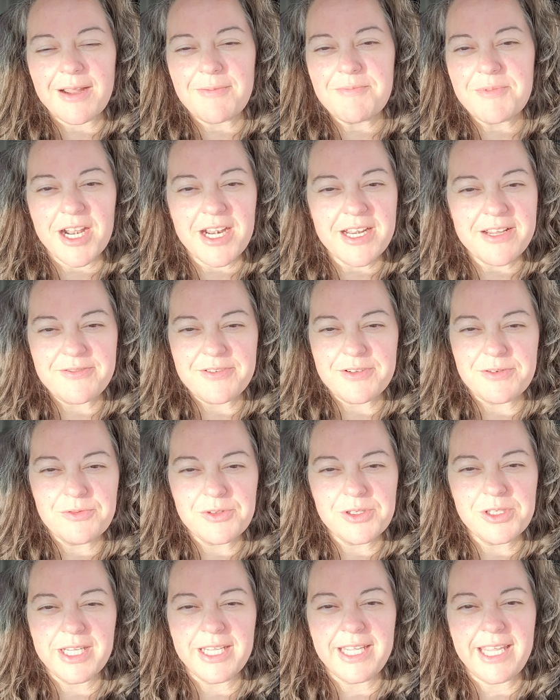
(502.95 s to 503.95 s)
I'm not even
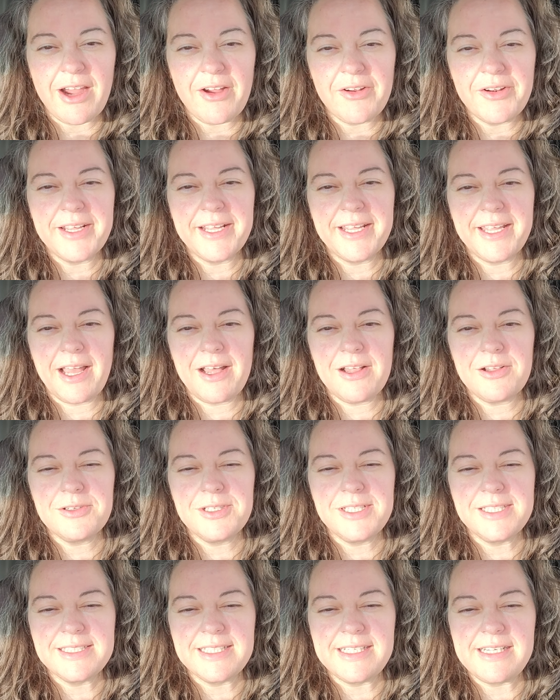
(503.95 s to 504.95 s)
really counting
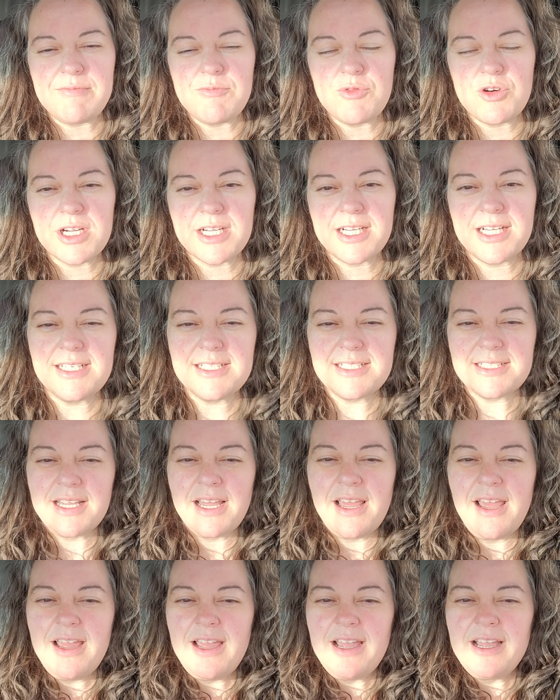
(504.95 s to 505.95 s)
calories anymore, because
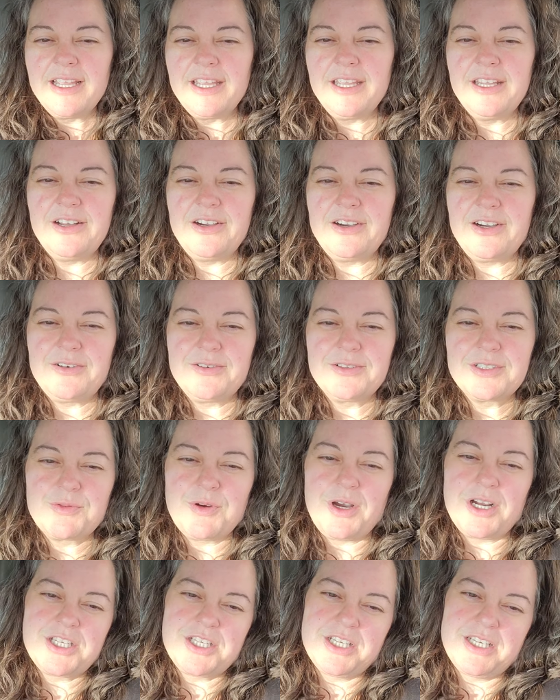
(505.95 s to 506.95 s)
I was
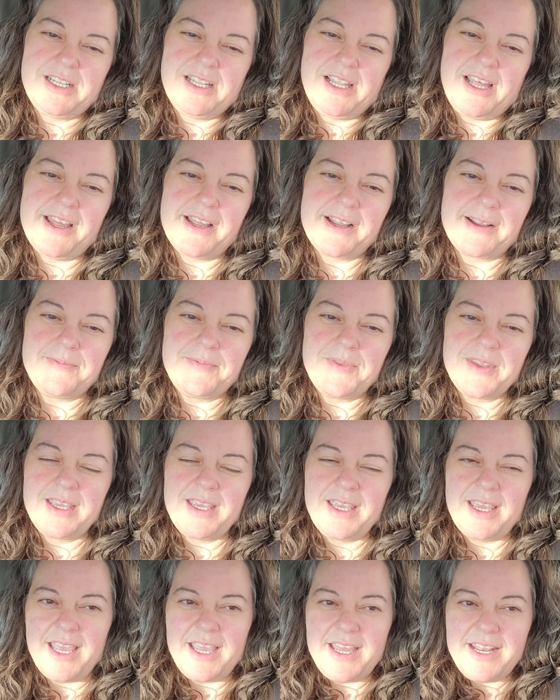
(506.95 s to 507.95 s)
watching like
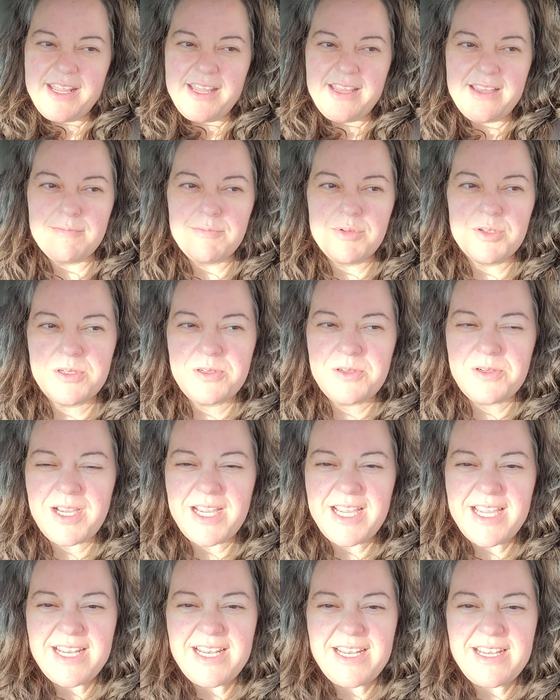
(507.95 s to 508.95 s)
Eddie Abu
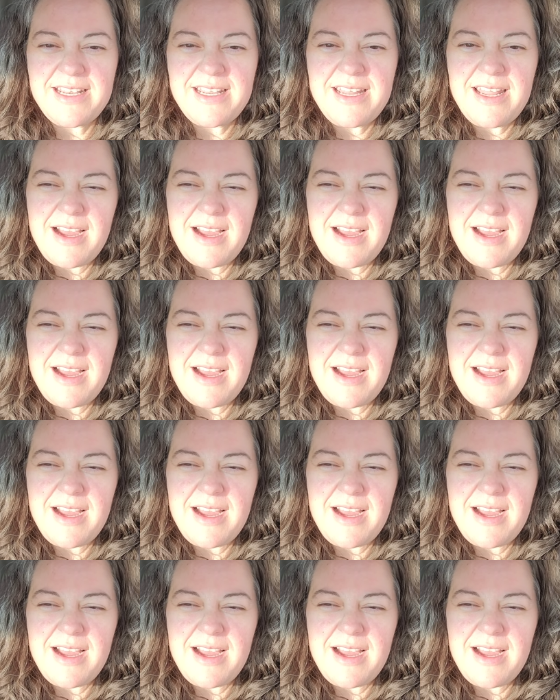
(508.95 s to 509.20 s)
and